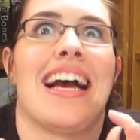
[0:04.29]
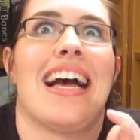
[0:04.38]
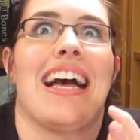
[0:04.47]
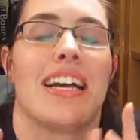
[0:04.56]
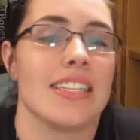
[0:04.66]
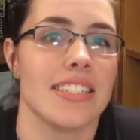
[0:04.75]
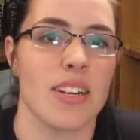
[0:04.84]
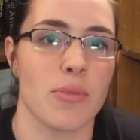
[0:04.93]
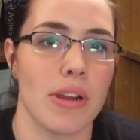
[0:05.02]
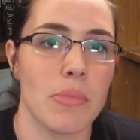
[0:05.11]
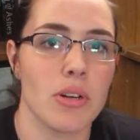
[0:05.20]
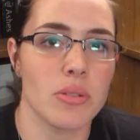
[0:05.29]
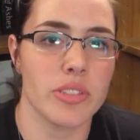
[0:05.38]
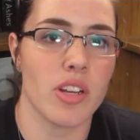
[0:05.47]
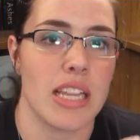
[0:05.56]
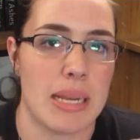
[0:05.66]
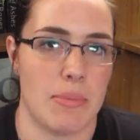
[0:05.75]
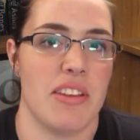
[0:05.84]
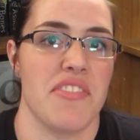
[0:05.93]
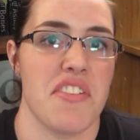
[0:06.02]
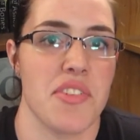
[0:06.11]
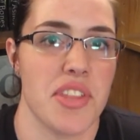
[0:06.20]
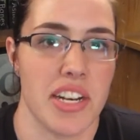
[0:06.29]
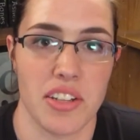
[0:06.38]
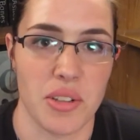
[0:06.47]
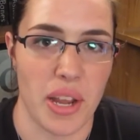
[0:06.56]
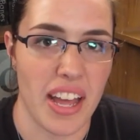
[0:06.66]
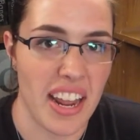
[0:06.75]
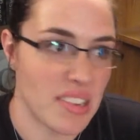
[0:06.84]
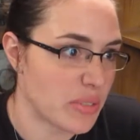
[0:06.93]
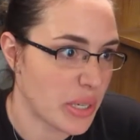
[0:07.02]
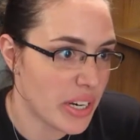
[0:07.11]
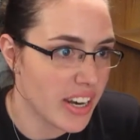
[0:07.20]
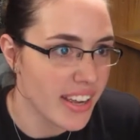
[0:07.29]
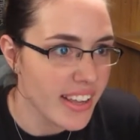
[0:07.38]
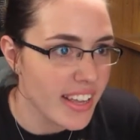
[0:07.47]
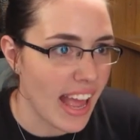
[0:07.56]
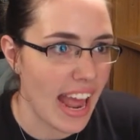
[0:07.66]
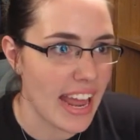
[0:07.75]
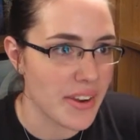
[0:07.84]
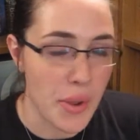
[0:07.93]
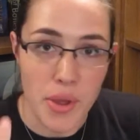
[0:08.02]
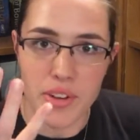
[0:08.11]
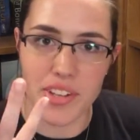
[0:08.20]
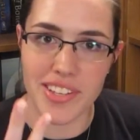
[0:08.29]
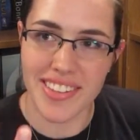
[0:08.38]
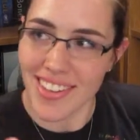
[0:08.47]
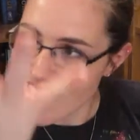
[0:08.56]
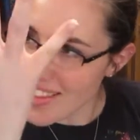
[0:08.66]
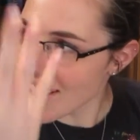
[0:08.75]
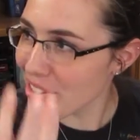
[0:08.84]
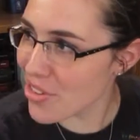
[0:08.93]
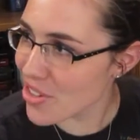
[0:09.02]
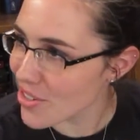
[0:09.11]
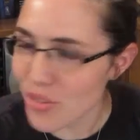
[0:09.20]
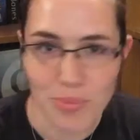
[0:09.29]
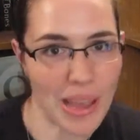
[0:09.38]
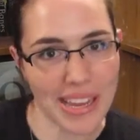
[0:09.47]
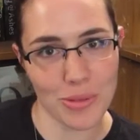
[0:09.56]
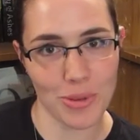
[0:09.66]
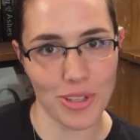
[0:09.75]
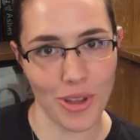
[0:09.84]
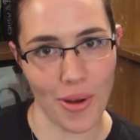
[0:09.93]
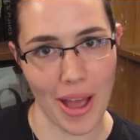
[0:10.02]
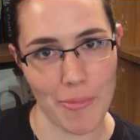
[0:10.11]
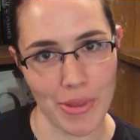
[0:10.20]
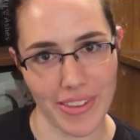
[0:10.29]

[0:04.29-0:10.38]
it's like rainbows are like my favorite thing to look at ever. And just this just makes me so happy